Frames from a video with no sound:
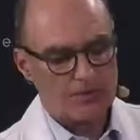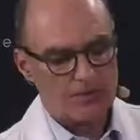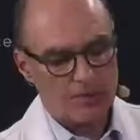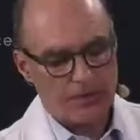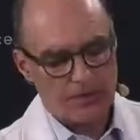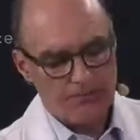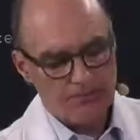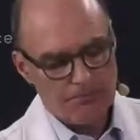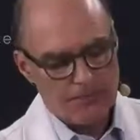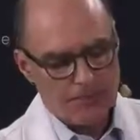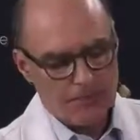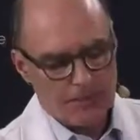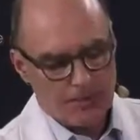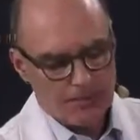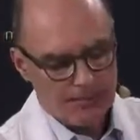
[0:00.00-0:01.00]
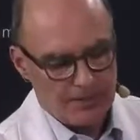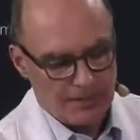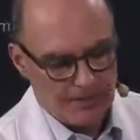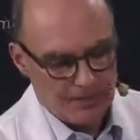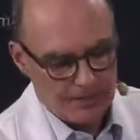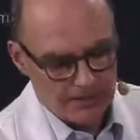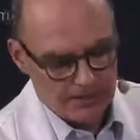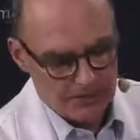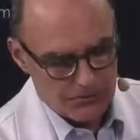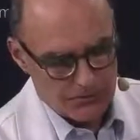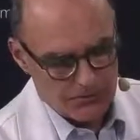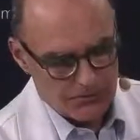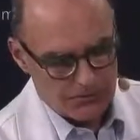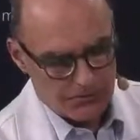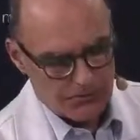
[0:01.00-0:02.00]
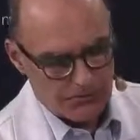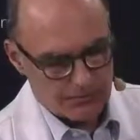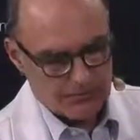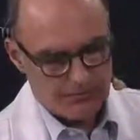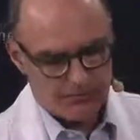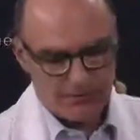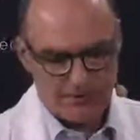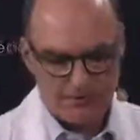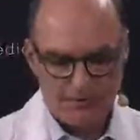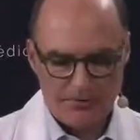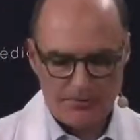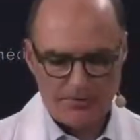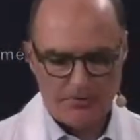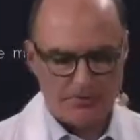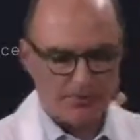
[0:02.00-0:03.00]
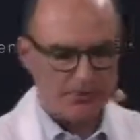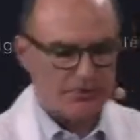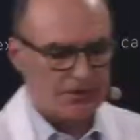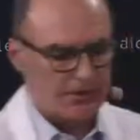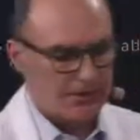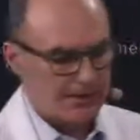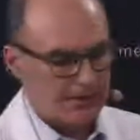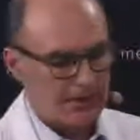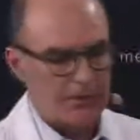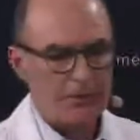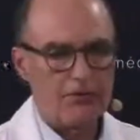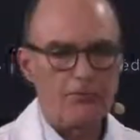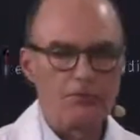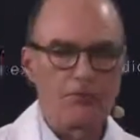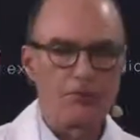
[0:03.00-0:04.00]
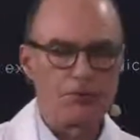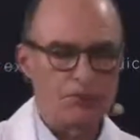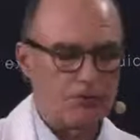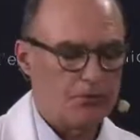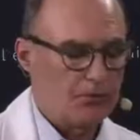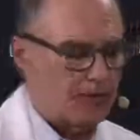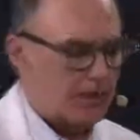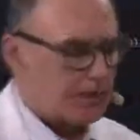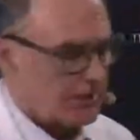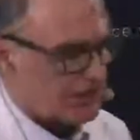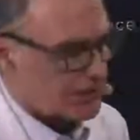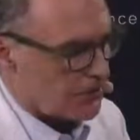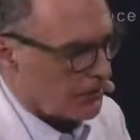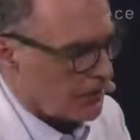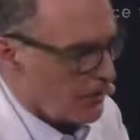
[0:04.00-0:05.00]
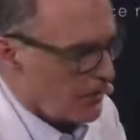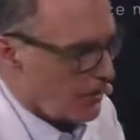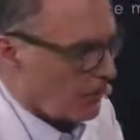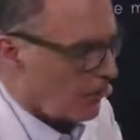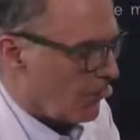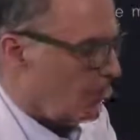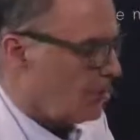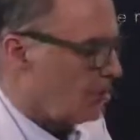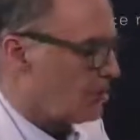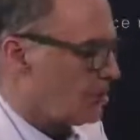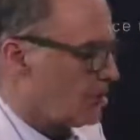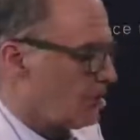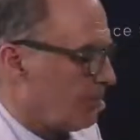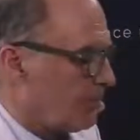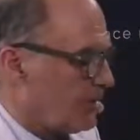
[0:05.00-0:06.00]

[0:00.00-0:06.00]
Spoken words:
that's why, I like to do it everything from inside. Another important thing is when you look to the